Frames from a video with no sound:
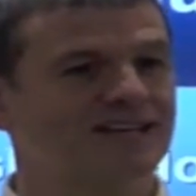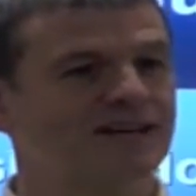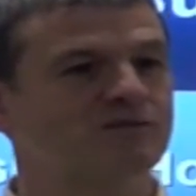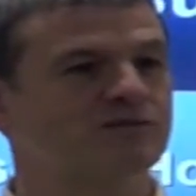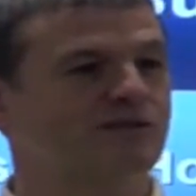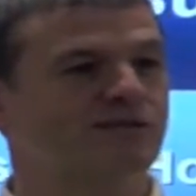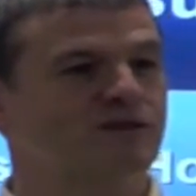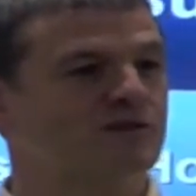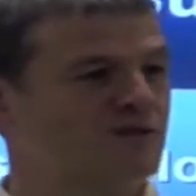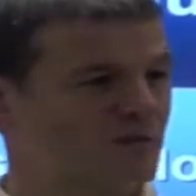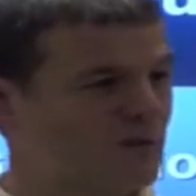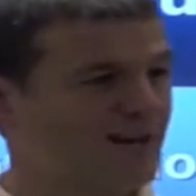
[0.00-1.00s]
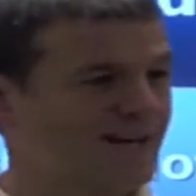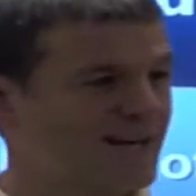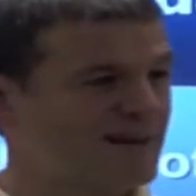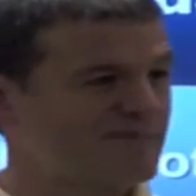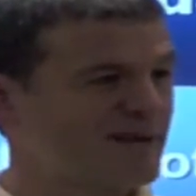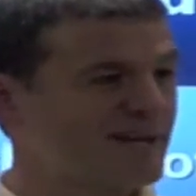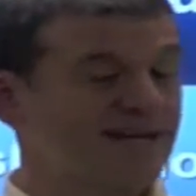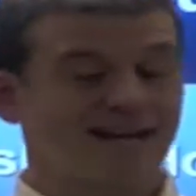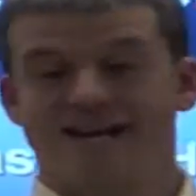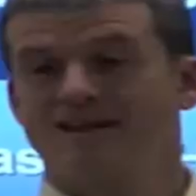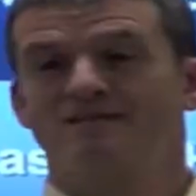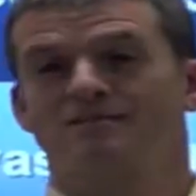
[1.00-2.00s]
He was the first to bring it up.
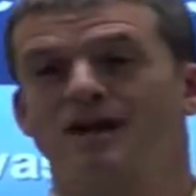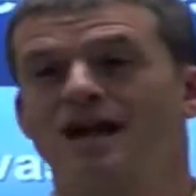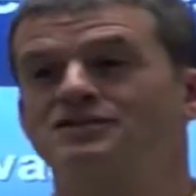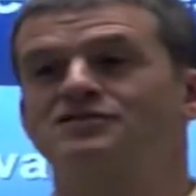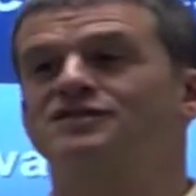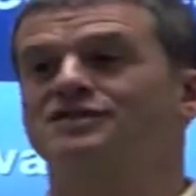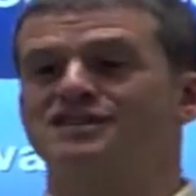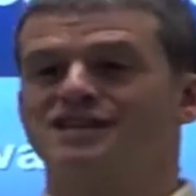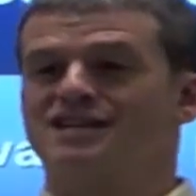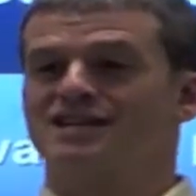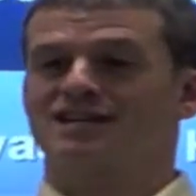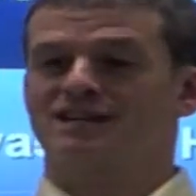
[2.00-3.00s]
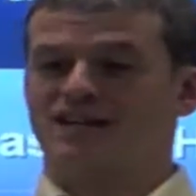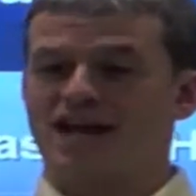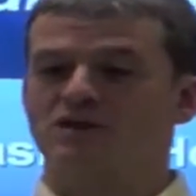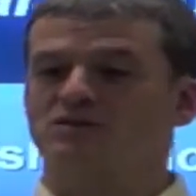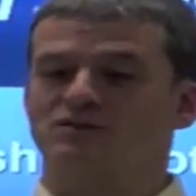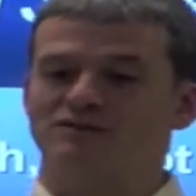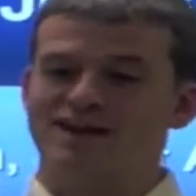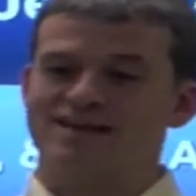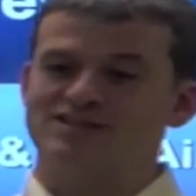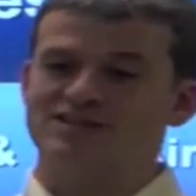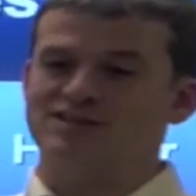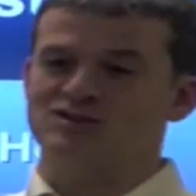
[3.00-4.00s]
And Constantine and the Council of
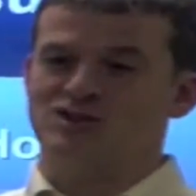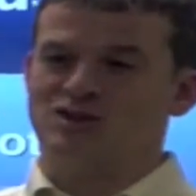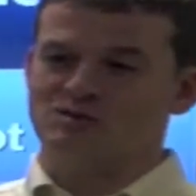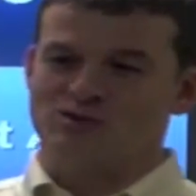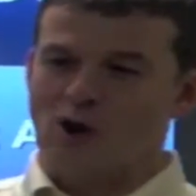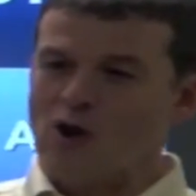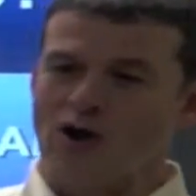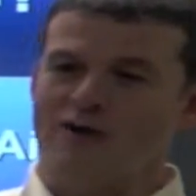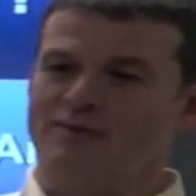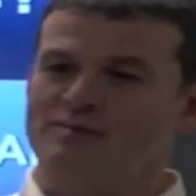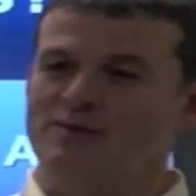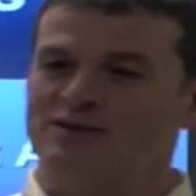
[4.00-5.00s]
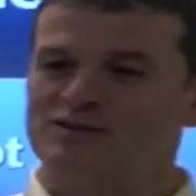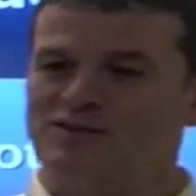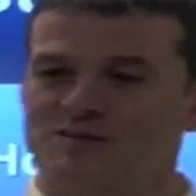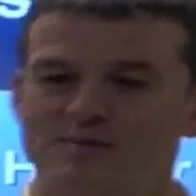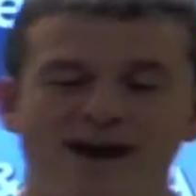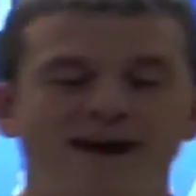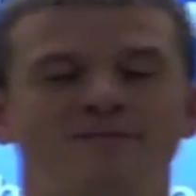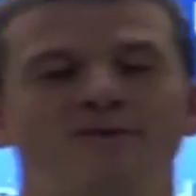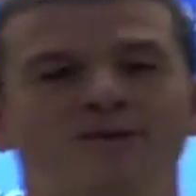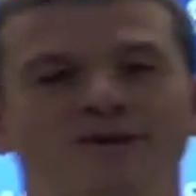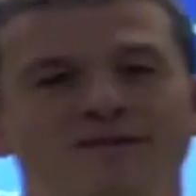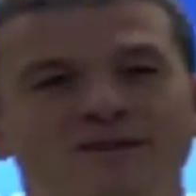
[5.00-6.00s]
Nicaea chose all the books of the Bible
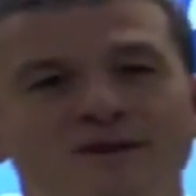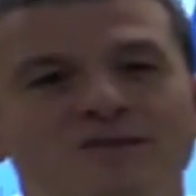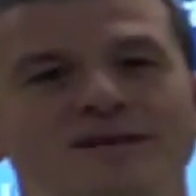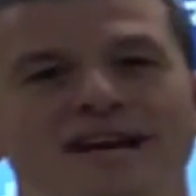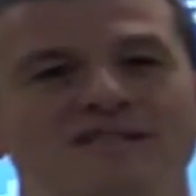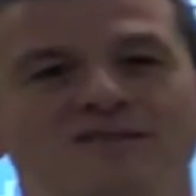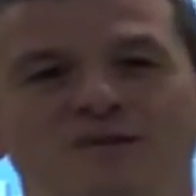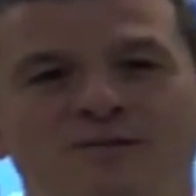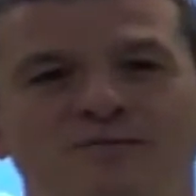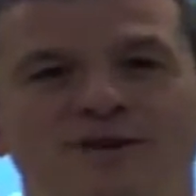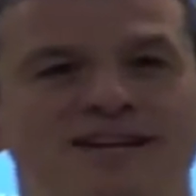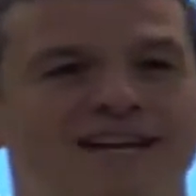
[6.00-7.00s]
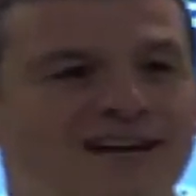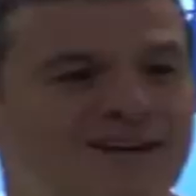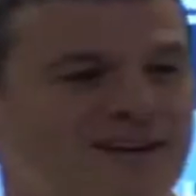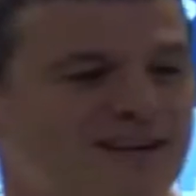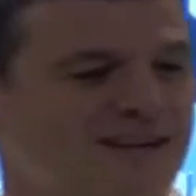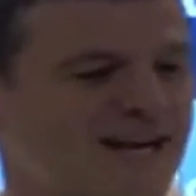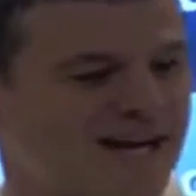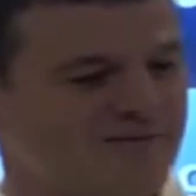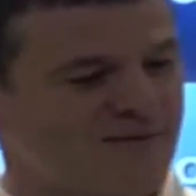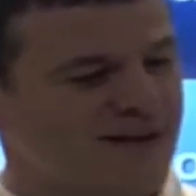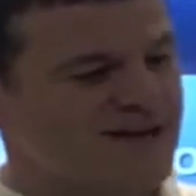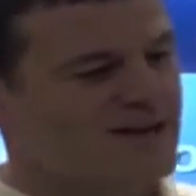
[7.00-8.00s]
or the New Testament and put in there,
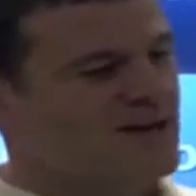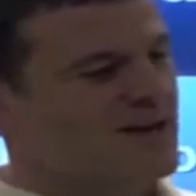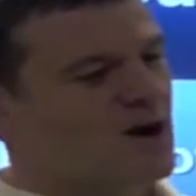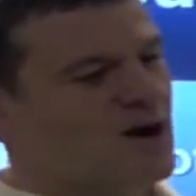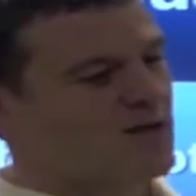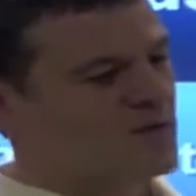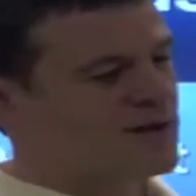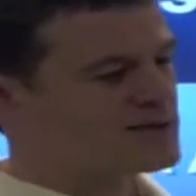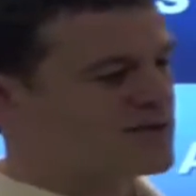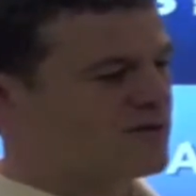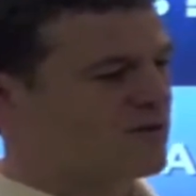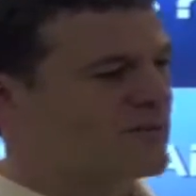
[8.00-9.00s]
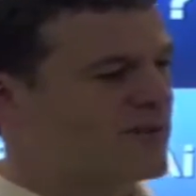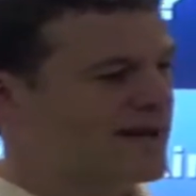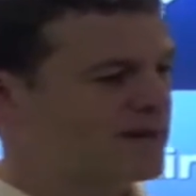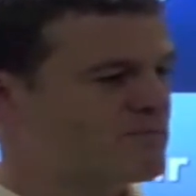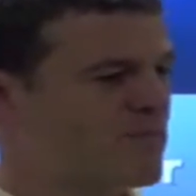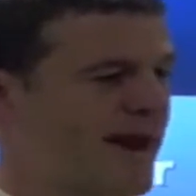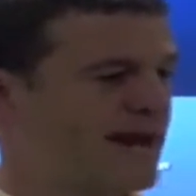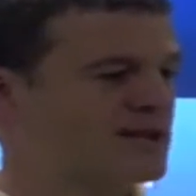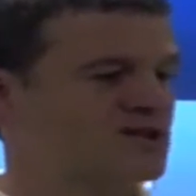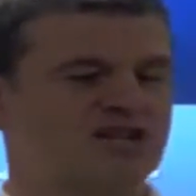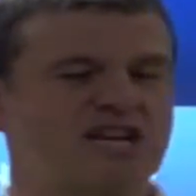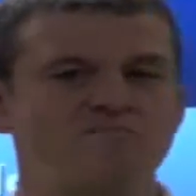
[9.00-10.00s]
and all the rest of them they
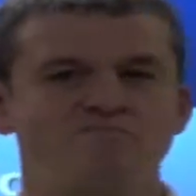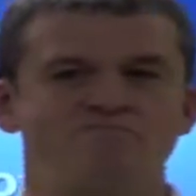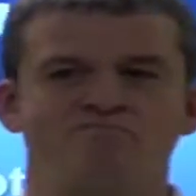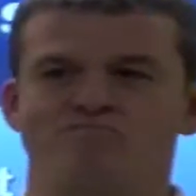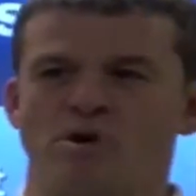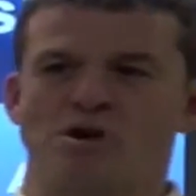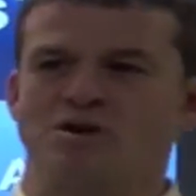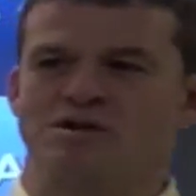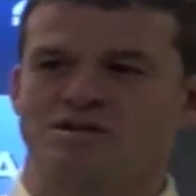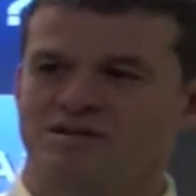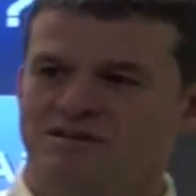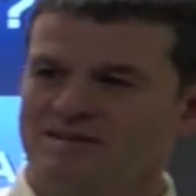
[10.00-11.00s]
banished and burned.